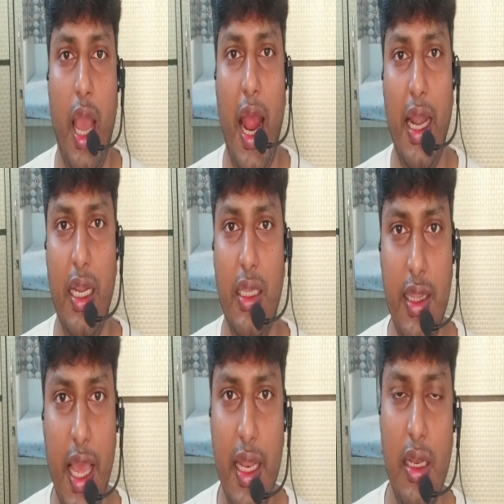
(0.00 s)
and
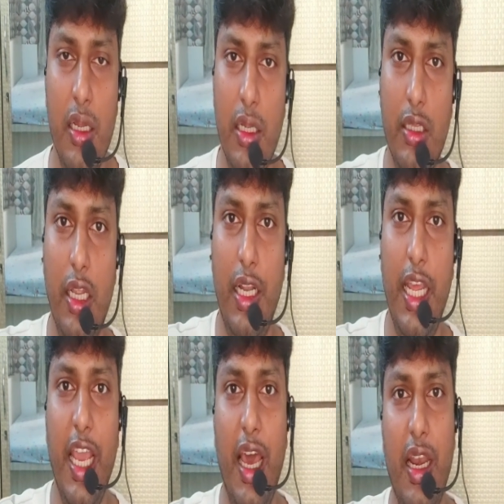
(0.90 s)
then the
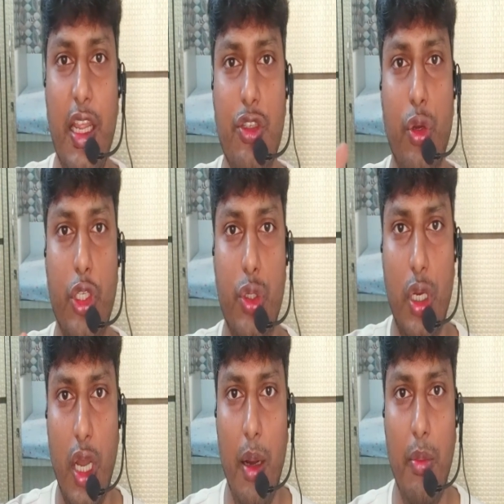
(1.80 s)
tRNA is going
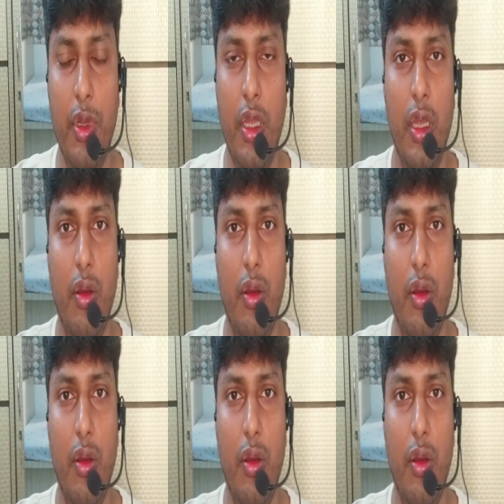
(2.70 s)
to come